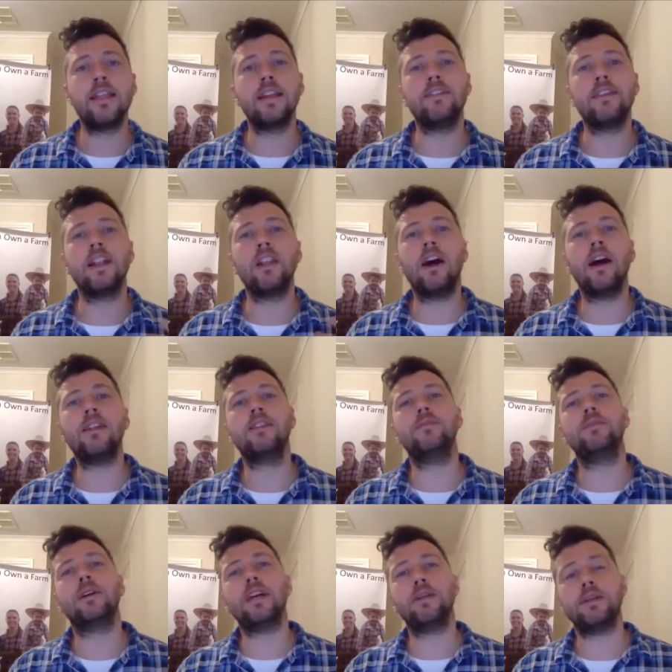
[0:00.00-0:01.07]
And then if they like
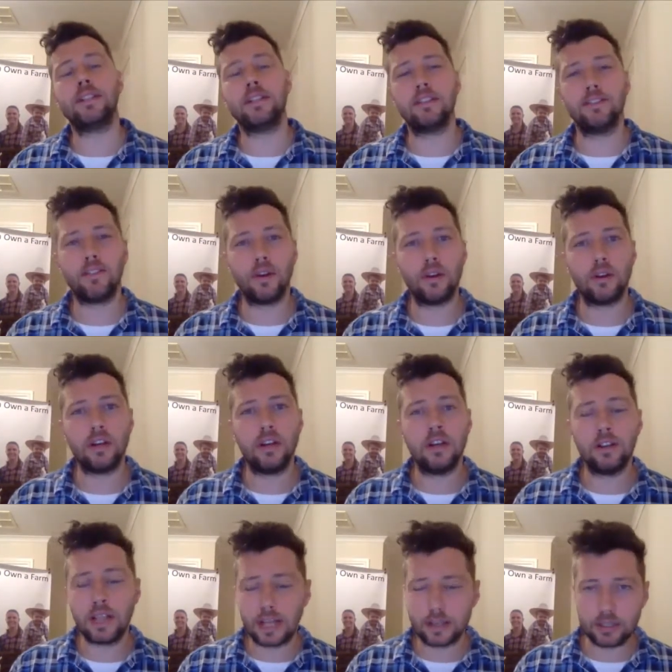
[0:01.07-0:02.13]
them, they'll come out to the phone,
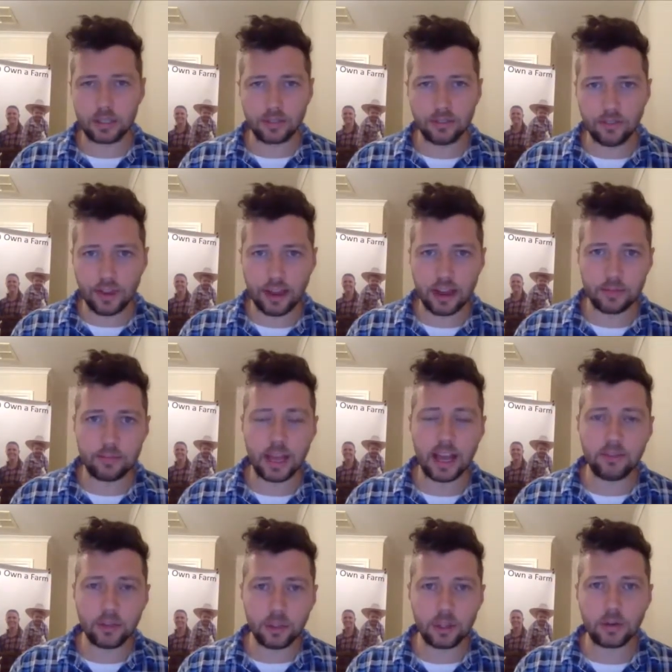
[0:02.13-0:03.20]
uh, to the farm,
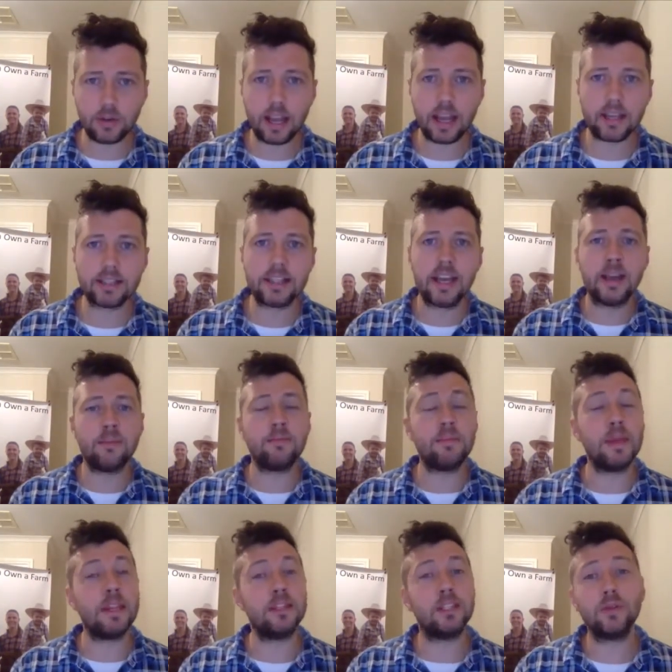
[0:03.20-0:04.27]
have a look around,
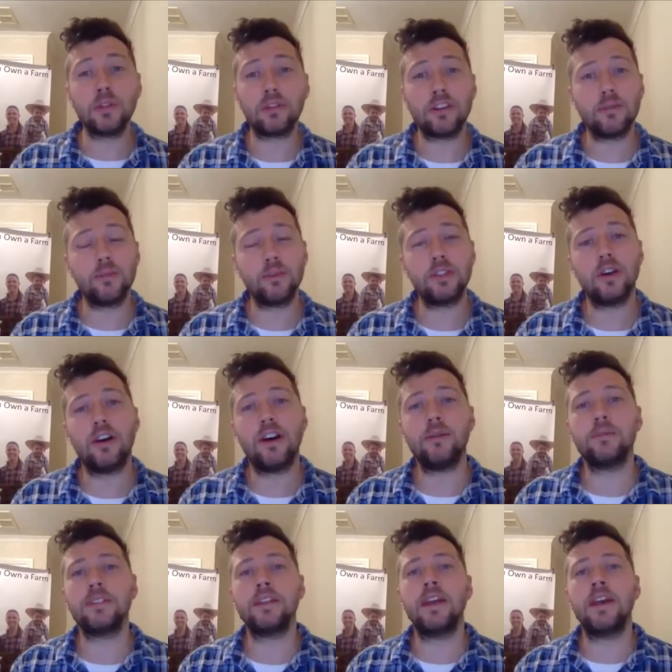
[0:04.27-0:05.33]
meet two or three more
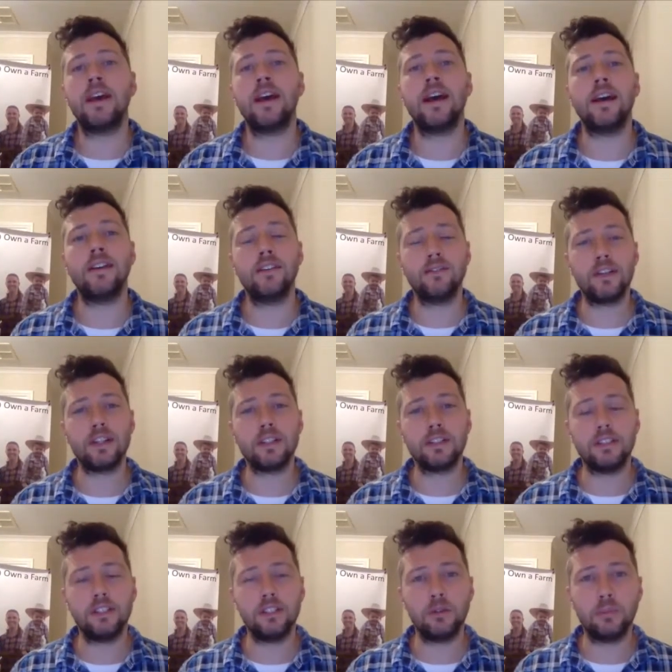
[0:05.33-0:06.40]
times, uh, and
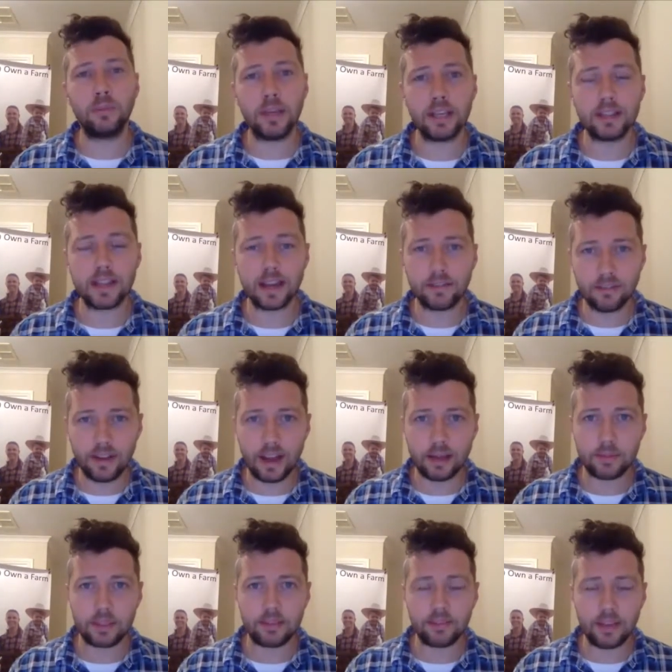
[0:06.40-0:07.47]
eventually you'll pick that
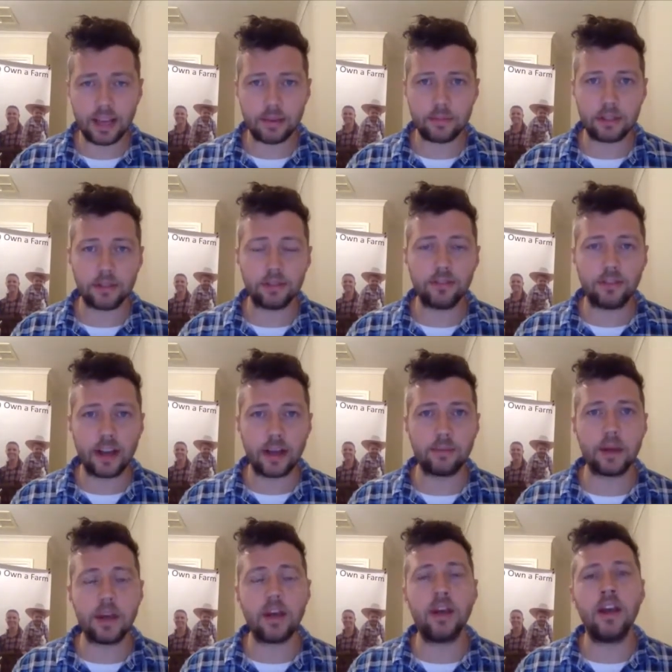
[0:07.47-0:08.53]
farming family or
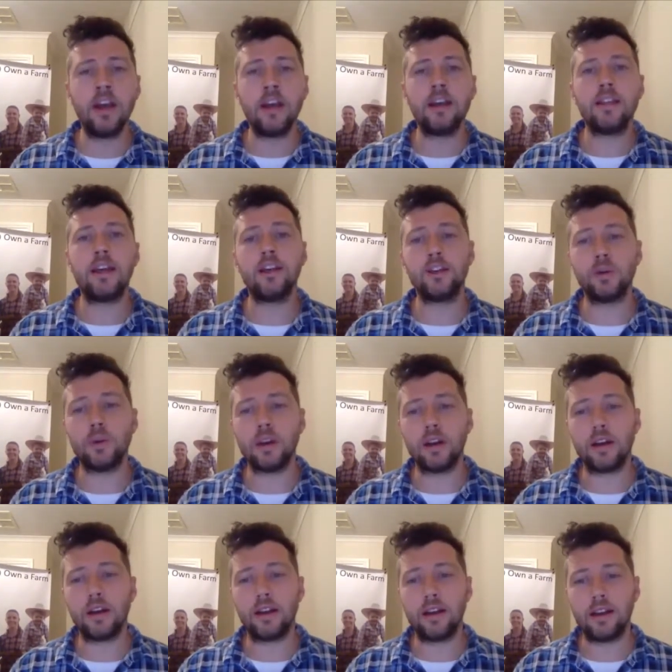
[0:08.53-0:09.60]
farmer that you
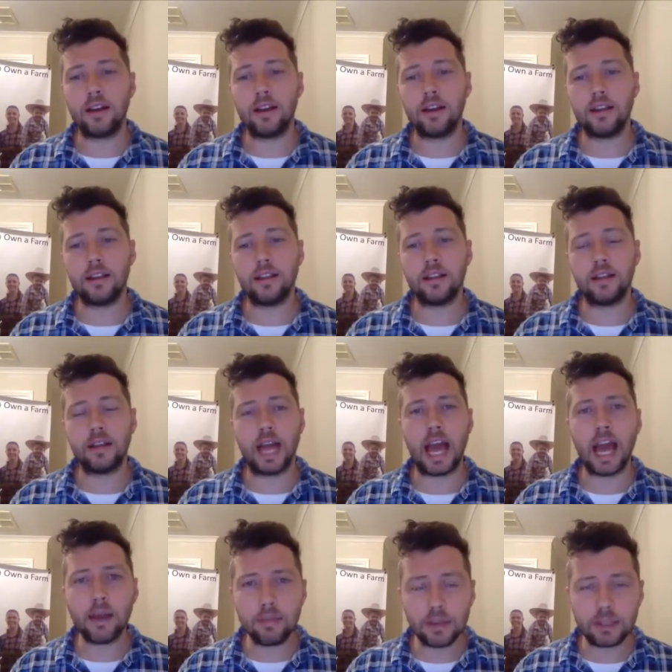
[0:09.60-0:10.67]
are uh,
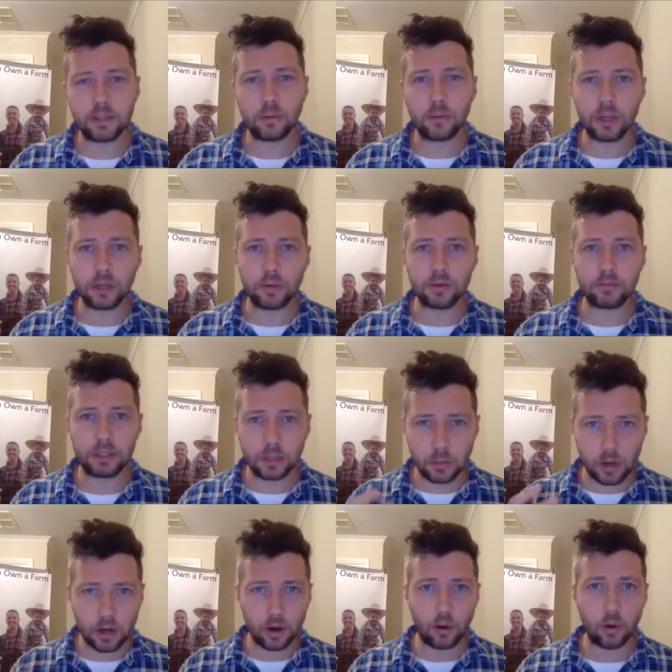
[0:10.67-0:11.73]
happy to work with because
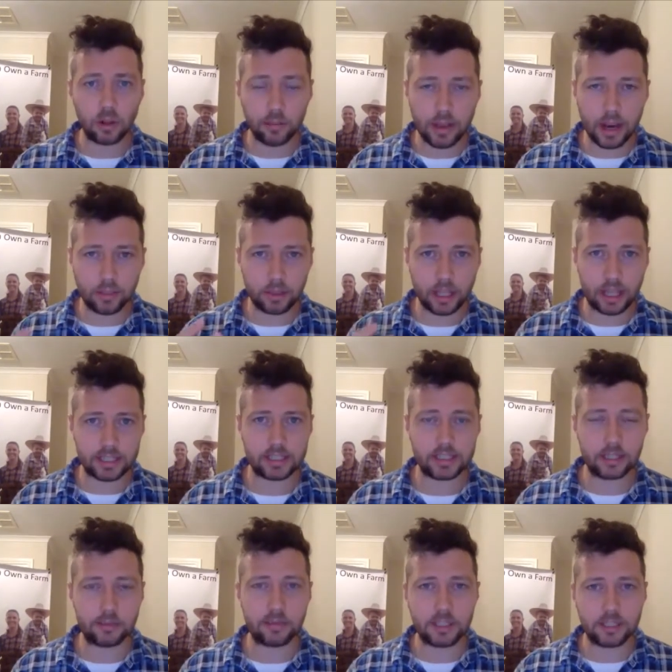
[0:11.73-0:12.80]
we're all about
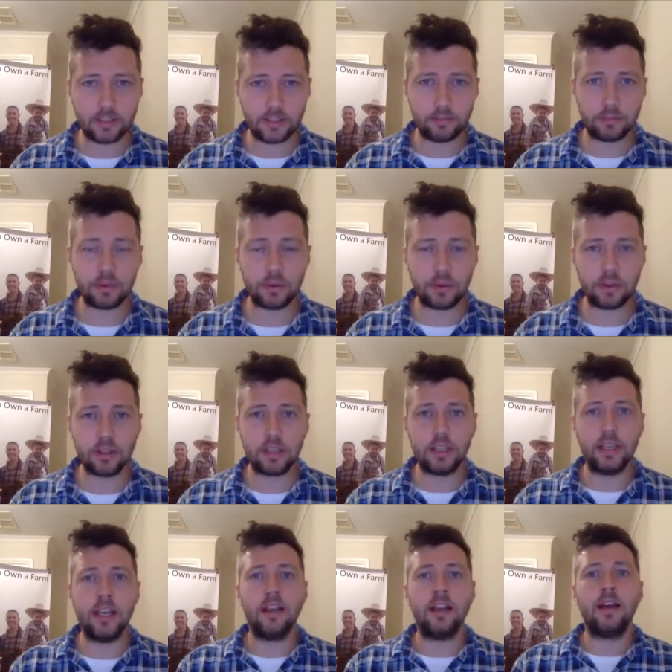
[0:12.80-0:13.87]
relationships. This is
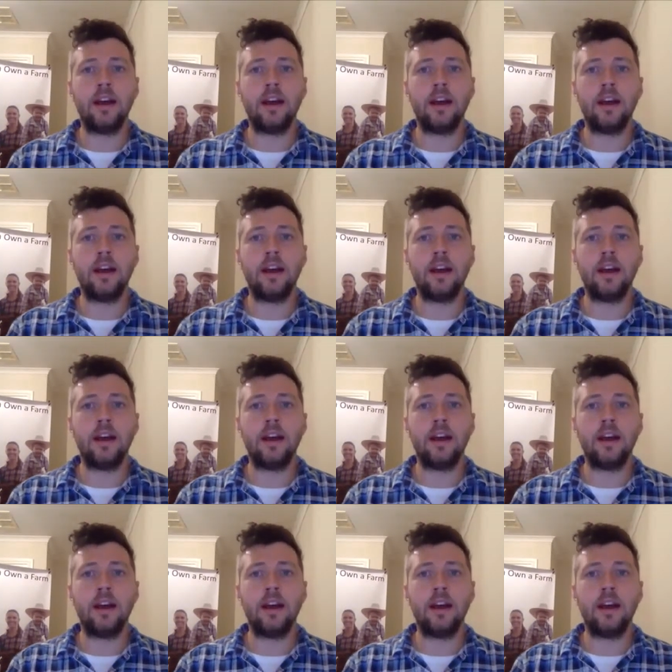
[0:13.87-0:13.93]
purely